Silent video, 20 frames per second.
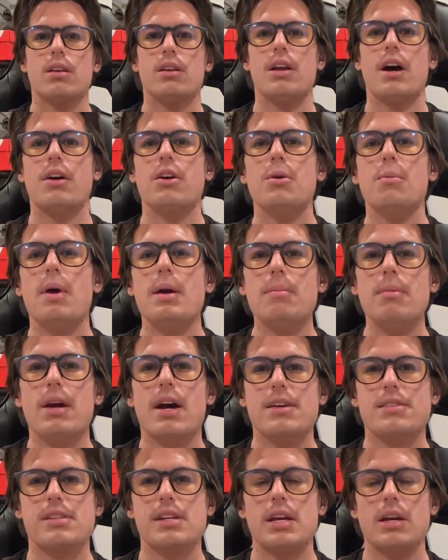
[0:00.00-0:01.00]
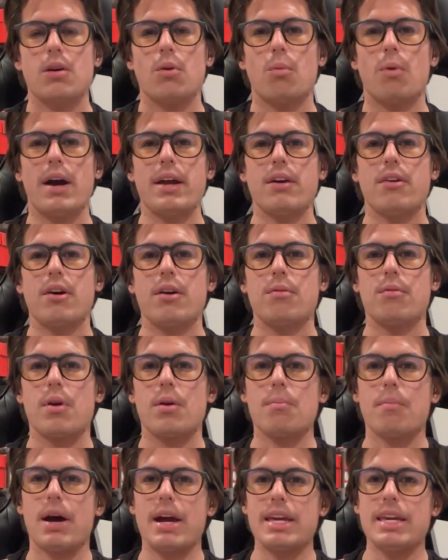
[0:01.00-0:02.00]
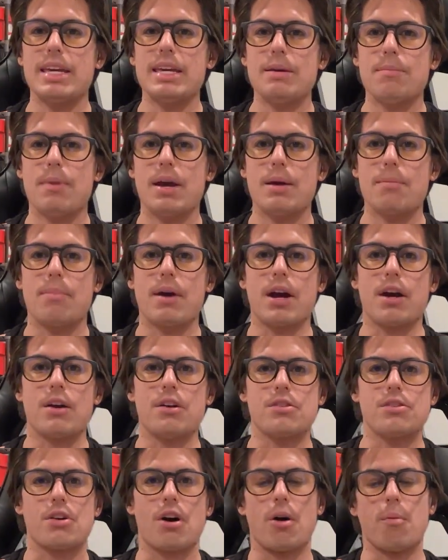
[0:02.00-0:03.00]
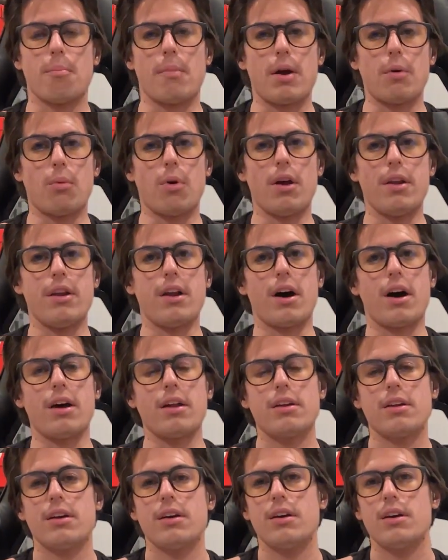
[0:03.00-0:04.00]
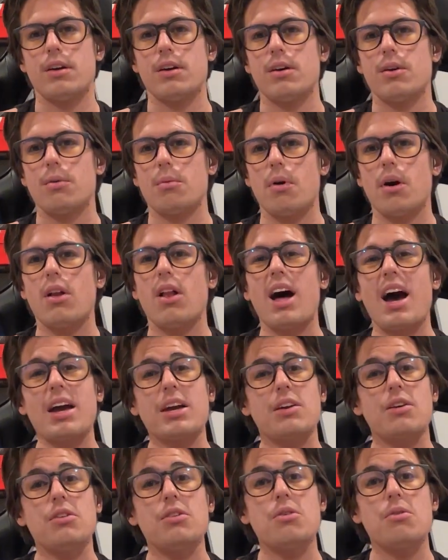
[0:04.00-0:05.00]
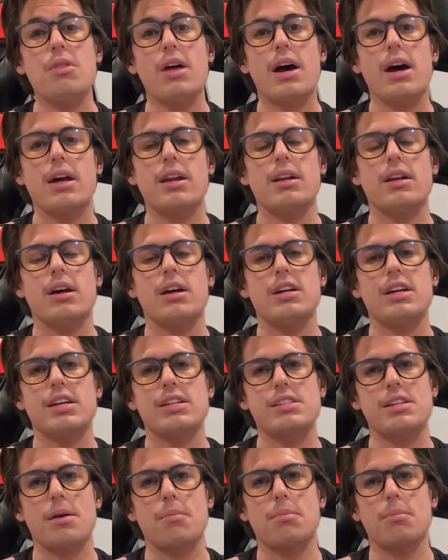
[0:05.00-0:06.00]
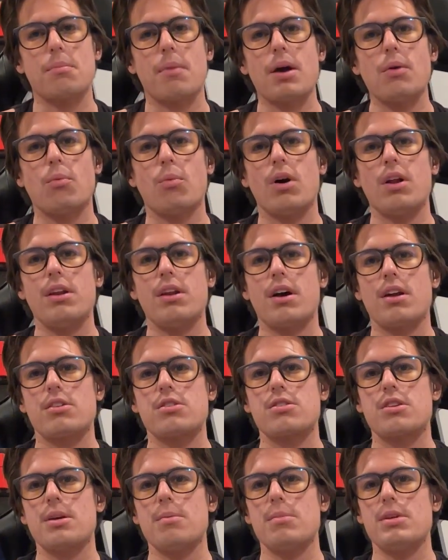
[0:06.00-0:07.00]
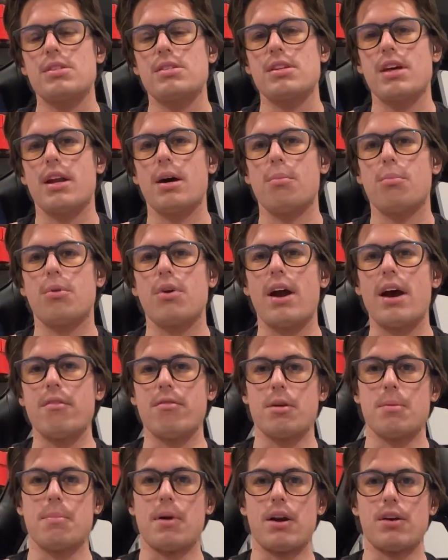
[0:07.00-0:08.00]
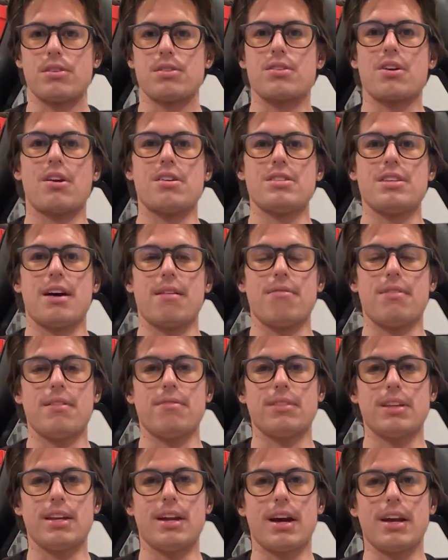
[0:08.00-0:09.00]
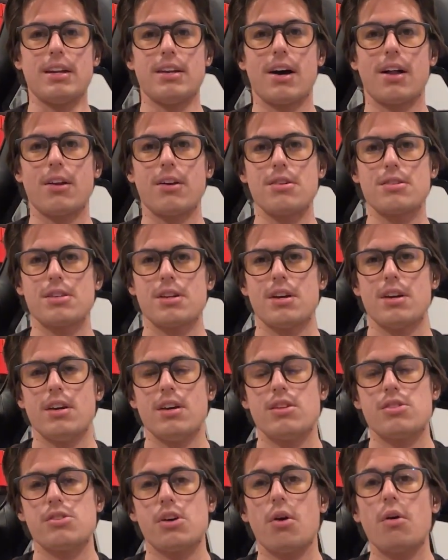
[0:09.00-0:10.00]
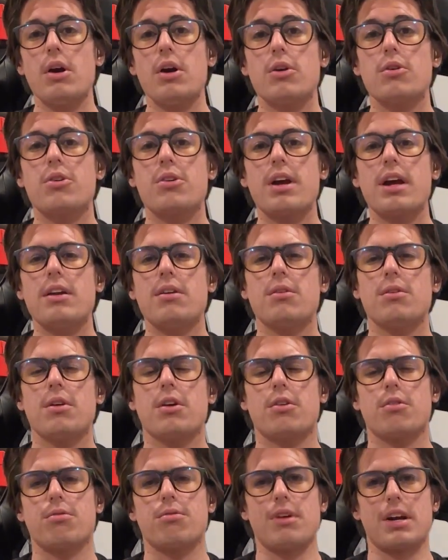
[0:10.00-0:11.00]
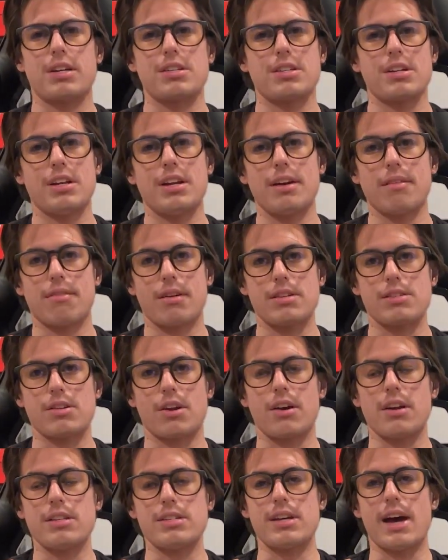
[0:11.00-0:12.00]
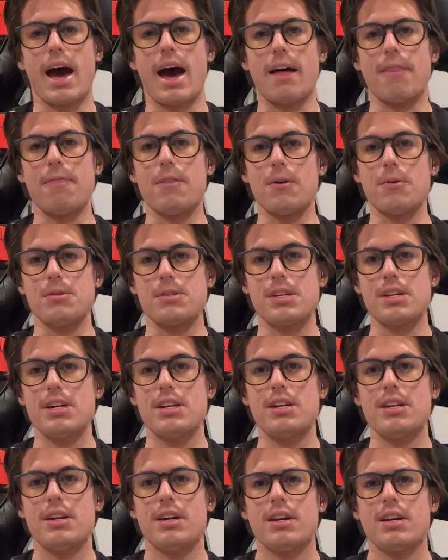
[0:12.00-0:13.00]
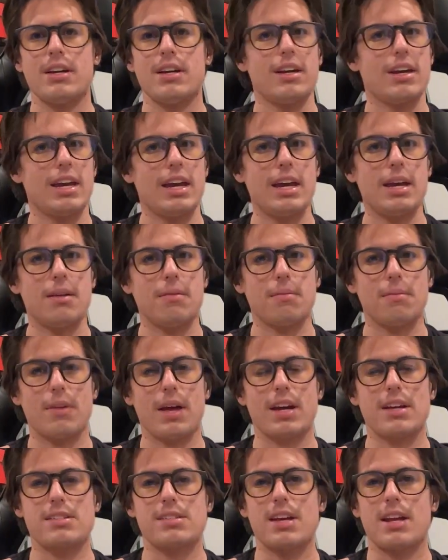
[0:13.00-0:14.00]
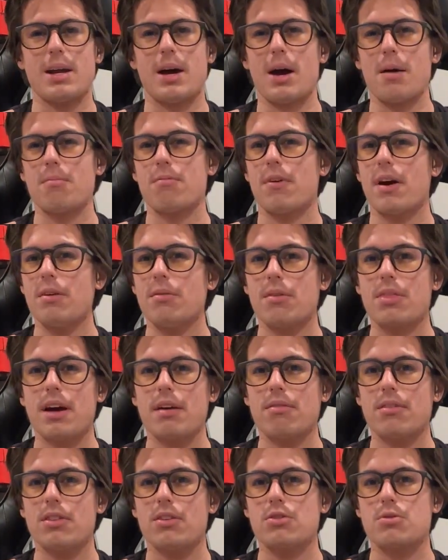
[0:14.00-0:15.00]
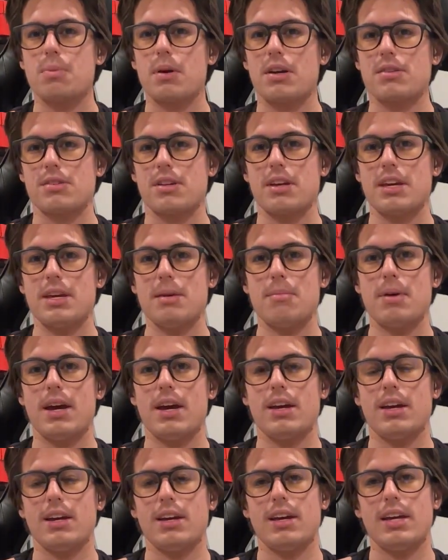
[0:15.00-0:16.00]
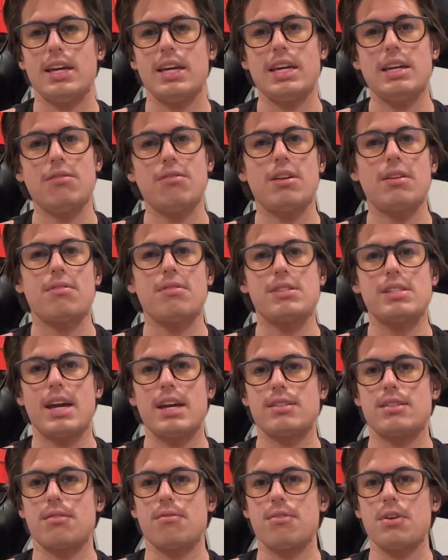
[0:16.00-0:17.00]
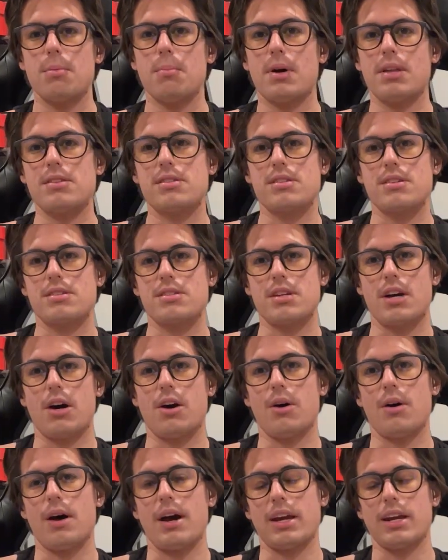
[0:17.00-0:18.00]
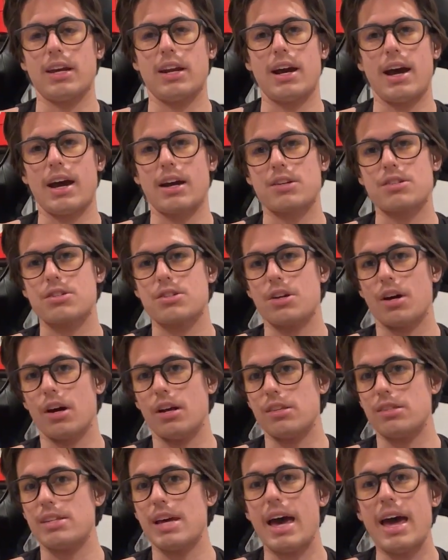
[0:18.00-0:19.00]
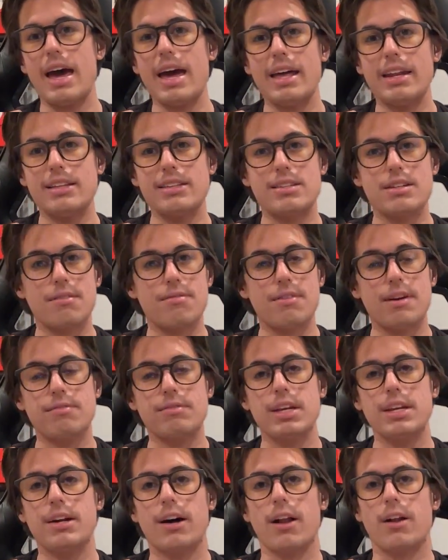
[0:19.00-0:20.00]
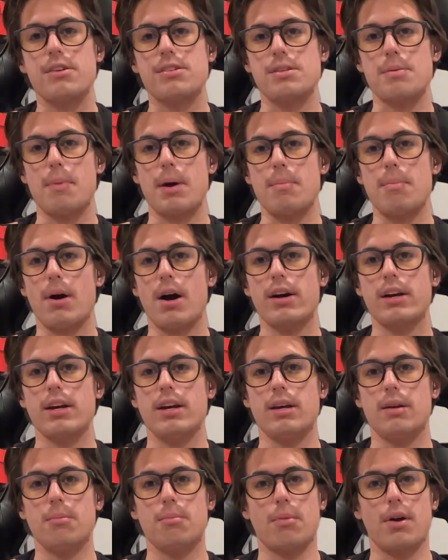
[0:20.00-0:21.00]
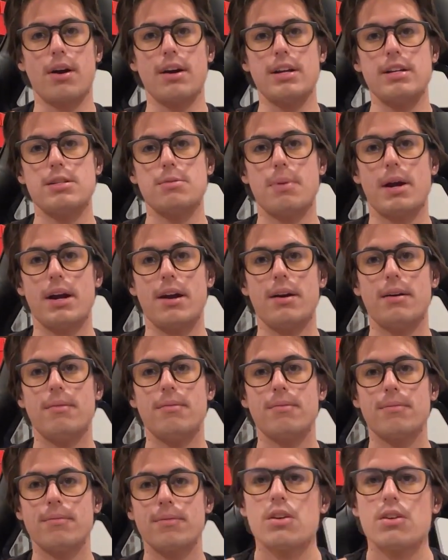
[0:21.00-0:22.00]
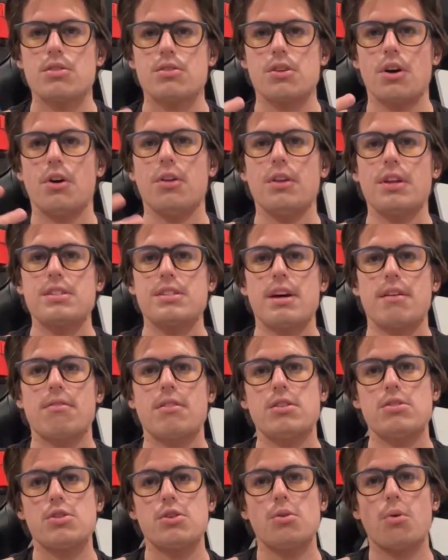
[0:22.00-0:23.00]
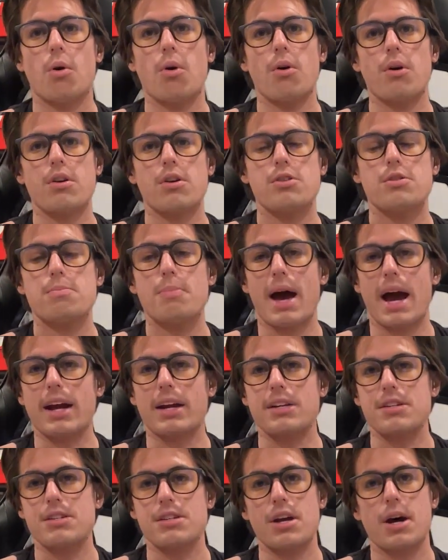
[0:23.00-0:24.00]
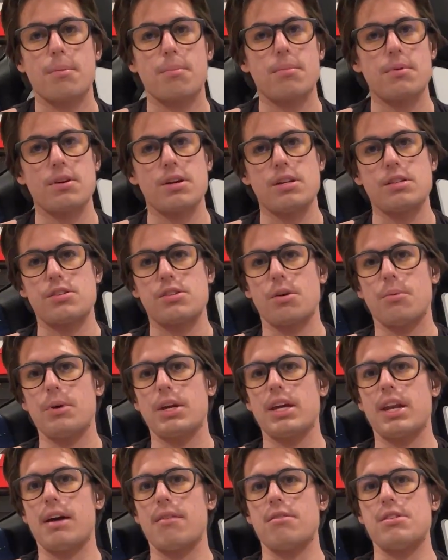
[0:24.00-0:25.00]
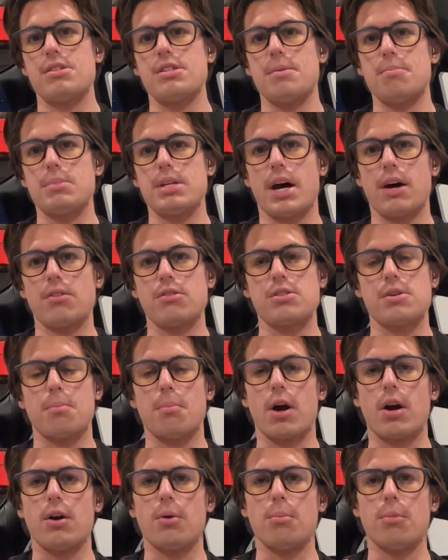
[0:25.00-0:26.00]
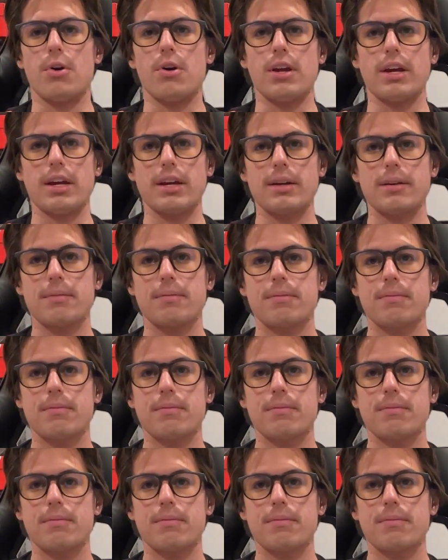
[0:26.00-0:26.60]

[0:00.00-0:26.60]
Now you may be asking, why don't I run my eBay pairs on my Whatnot? Well, I could do that, except my Whatnot stream is set up where every pair starts at $59. So it'd create a little friction if I started to add those in. And like I said, I'm fine with having those pairs on eBay. Even if it takes a few months to sell, I get an extra $10 to $50 in my pocket for each pair. So let's have the 2 orders packaged up and so we can have it shipped out tomorrow morning.